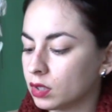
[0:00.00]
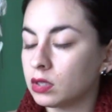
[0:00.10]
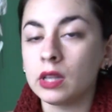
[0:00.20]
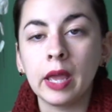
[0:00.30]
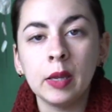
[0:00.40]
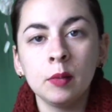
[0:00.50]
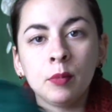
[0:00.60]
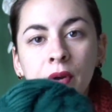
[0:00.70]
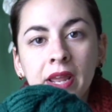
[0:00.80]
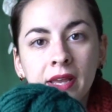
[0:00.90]
Lion
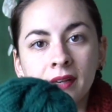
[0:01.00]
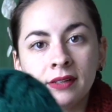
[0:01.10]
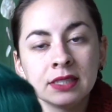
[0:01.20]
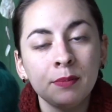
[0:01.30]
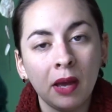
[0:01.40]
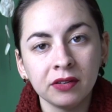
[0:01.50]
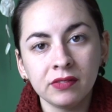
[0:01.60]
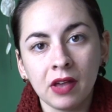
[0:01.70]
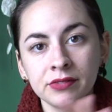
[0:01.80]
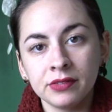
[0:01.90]
Brand's Pound of
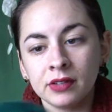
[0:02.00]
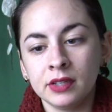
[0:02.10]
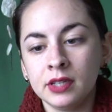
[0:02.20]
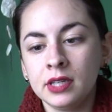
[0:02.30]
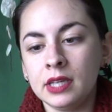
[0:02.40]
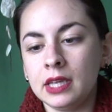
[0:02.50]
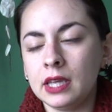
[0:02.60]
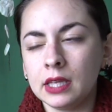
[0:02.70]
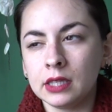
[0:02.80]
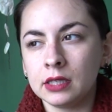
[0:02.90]
Love
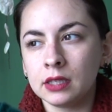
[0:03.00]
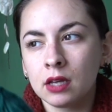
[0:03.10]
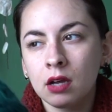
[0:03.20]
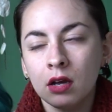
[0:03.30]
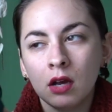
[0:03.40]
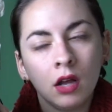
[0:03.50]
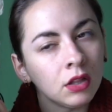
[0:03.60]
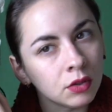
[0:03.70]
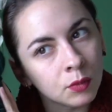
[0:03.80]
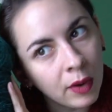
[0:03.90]
in the
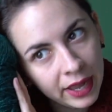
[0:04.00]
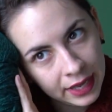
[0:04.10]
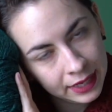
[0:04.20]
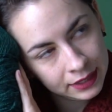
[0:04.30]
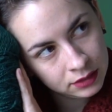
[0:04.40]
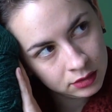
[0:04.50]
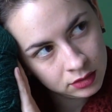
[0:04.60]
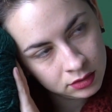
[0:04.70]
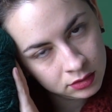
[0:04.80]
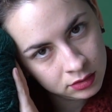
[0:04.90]
colorway
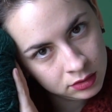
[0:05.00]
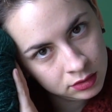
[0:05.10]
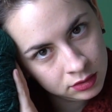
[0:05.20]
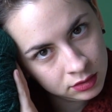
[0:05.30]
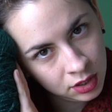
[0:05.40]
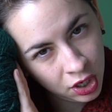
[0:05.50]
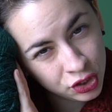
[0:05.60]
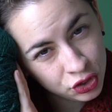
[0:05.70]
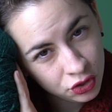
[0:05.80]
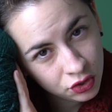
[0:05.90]

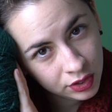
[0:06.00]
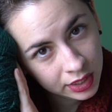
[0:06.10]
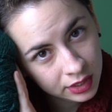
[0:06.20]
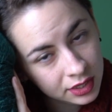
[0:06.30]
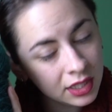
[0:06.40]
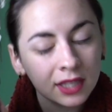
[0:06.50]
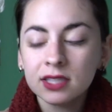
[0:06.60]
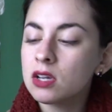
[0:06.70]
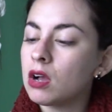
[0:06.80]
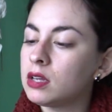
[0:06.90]
Hunter Green, I think
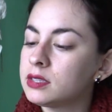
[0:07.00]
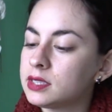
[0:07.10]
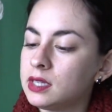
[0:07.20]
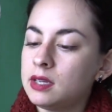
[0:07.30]
it's called.